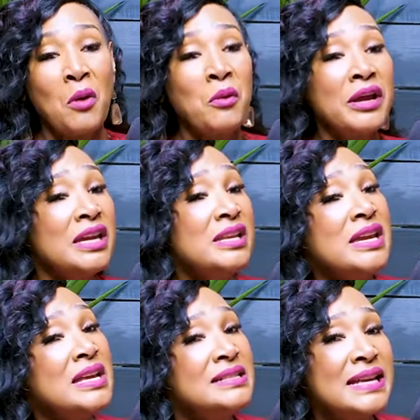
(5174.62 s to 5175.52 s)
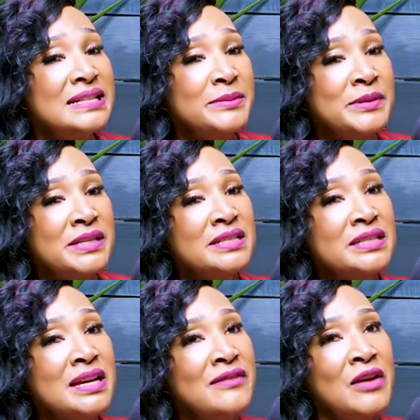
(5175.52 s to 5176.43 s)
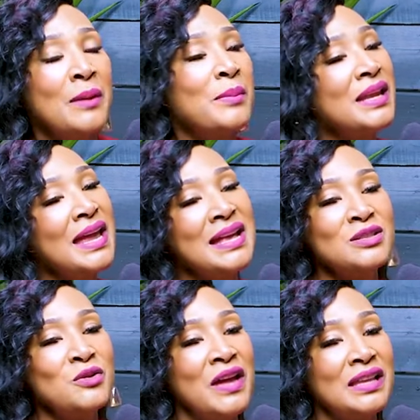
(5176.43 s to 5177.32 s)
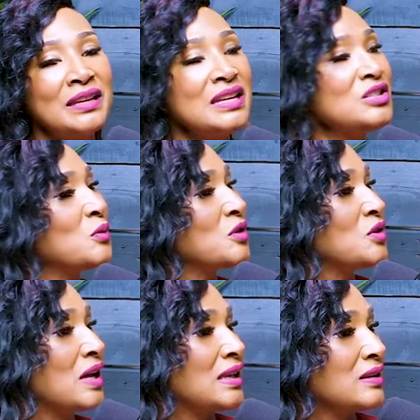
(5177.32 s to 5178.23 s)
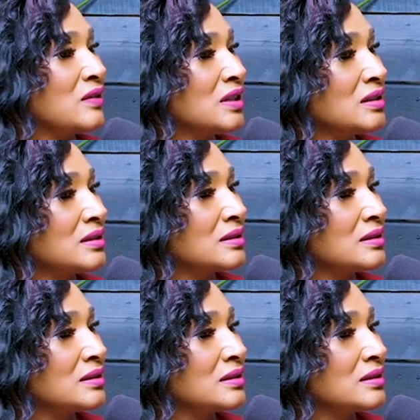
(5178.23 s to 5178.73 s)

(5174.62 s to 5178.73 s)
"Well, he did say some good stuff, but it has no validation when you're not living it."